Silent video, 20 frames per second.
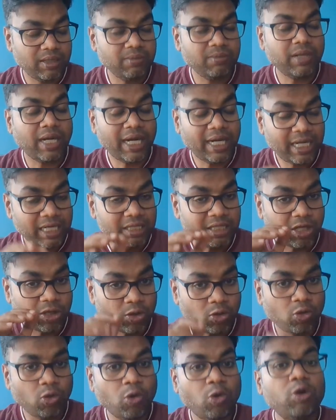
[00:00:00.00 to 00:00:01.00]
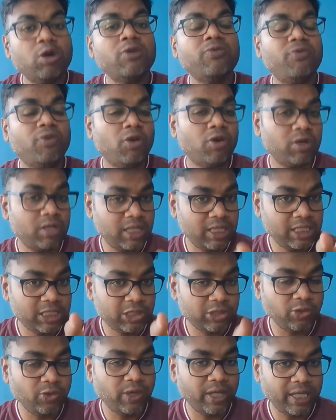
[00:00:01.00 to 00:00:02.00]
writing the code for these
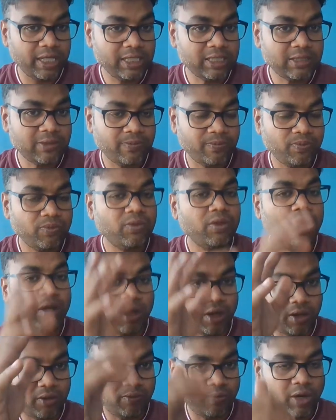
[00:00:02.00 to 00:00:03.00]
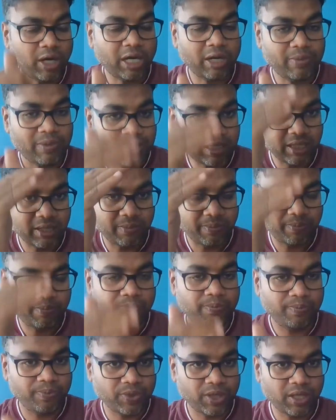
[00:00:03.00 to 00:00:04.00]
stories, whatever the
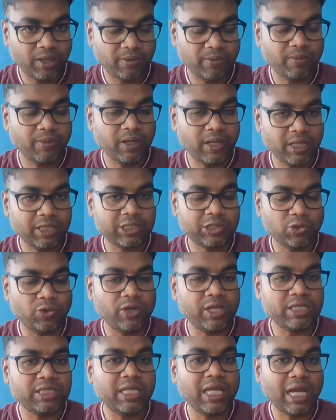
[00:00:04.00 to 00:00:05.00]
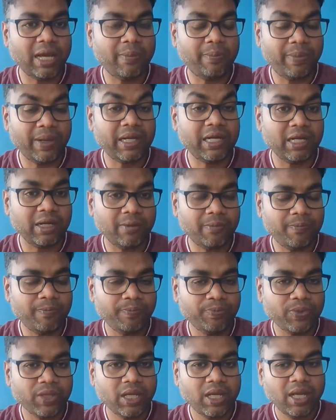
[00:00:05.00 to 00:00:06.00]
stories they have picked up.
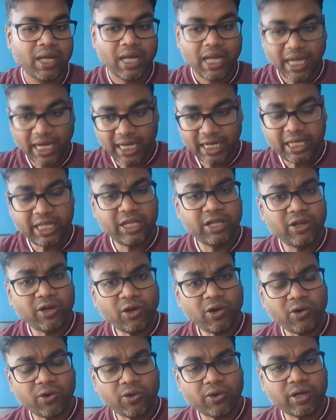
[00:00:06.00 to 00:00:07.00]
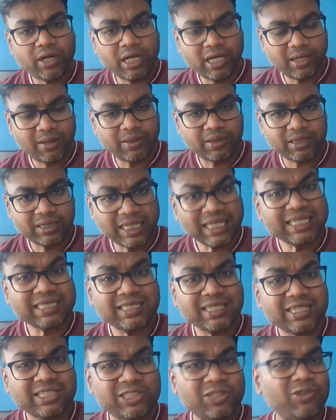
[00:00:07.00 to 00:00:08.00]
And your
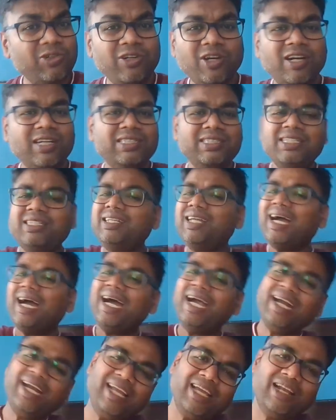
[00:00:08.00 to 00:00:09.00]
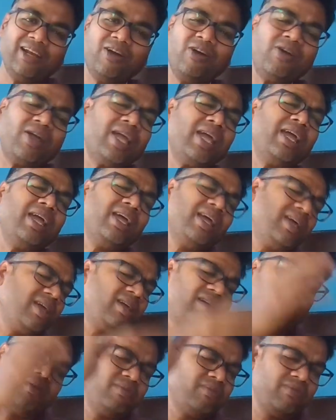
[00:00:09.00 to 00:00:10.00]
tester should not sit idle.
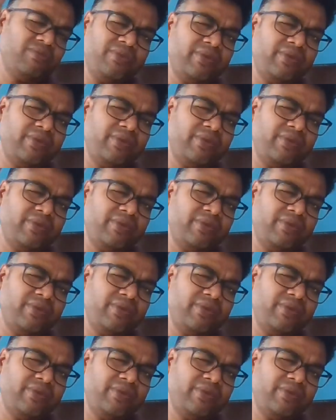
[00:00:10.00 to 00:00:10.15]
Okay,